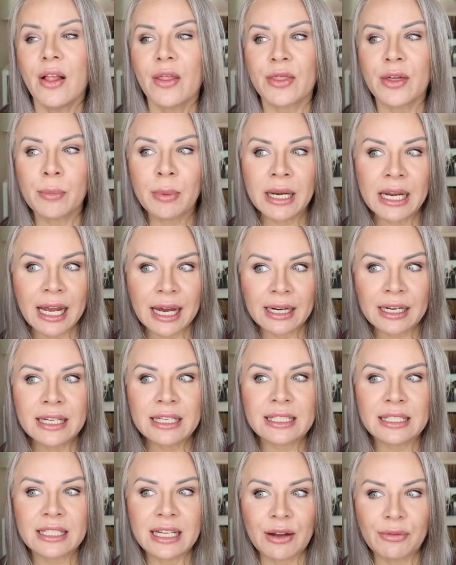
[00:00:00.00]
The banana
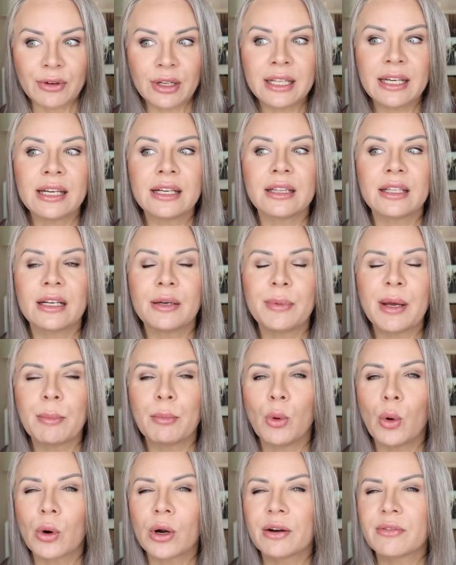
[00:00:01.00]
is definitely a little bit
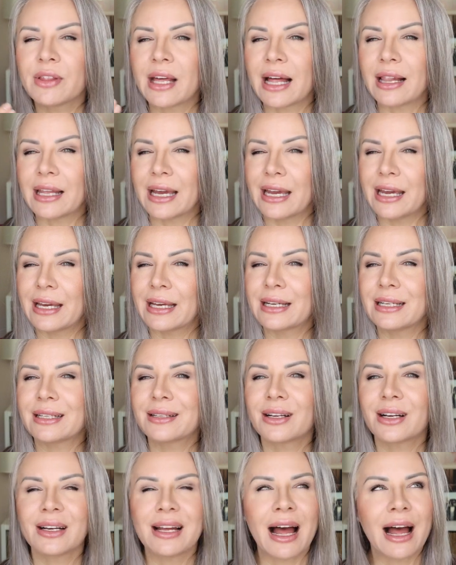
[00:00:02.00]
more of that like
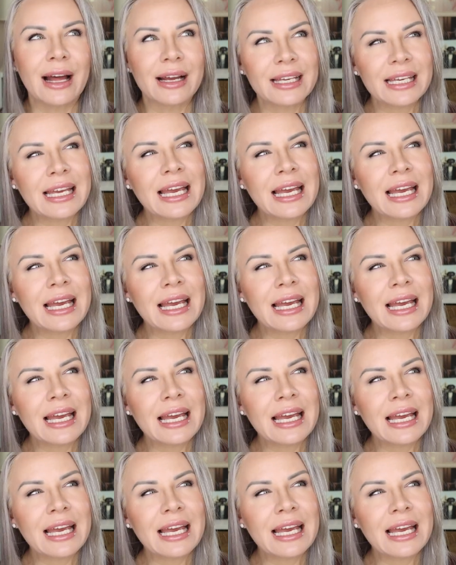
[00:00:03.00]
uh,